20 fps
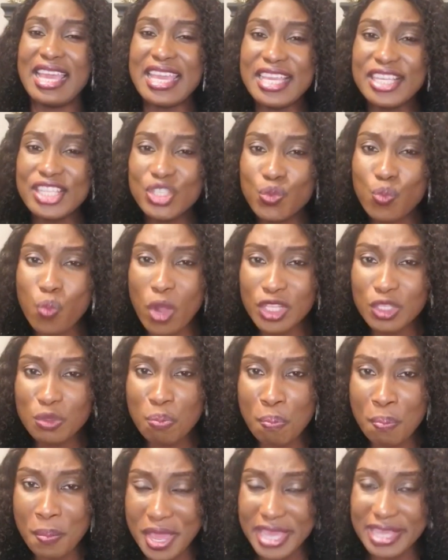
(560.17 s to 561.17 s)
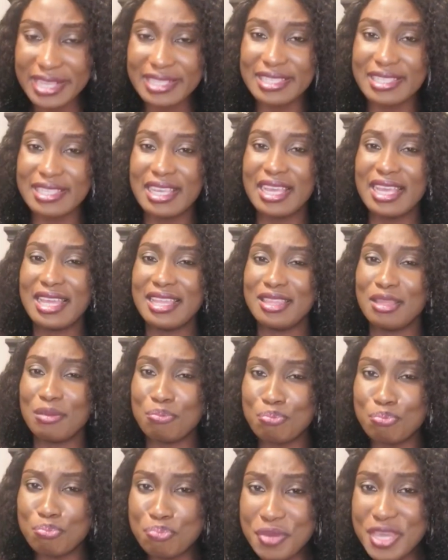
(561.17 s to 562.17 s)
is what makes the
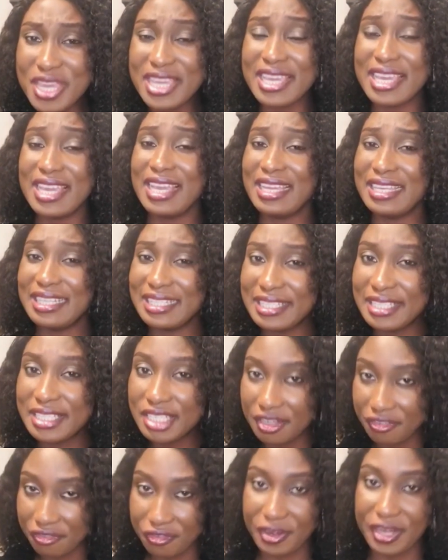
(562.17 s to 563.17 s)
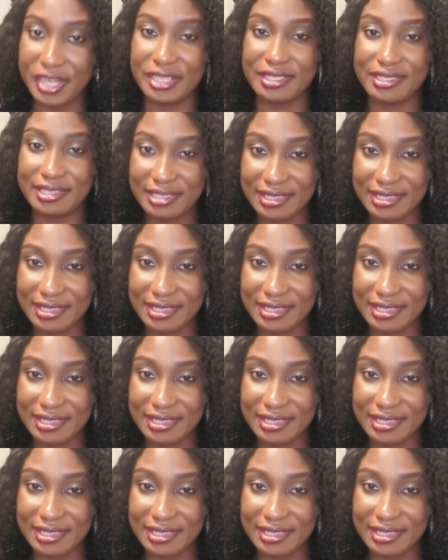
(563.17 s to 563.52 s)
big difference.